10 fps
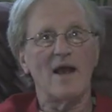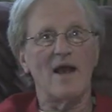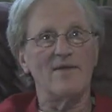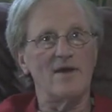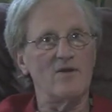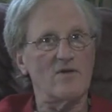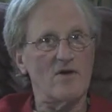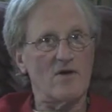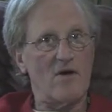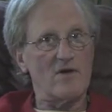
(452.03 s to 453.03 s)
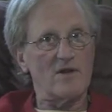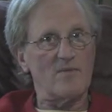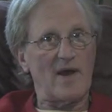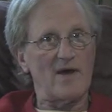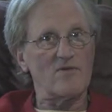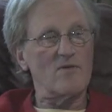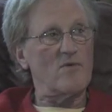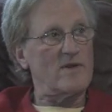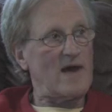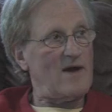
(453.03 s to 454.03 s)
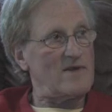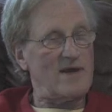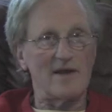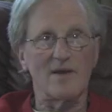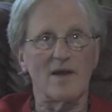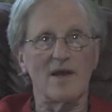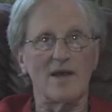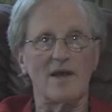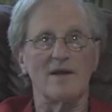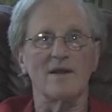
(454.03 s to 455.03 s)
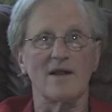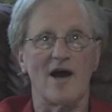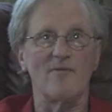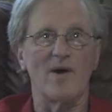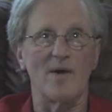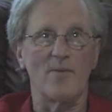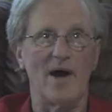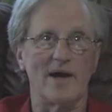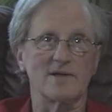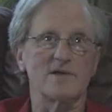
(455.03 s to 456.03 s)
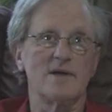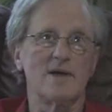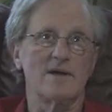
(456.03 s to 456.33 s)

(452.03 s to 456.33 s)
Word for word: And then you can go to the bathroom without getting eaten alive by bugs.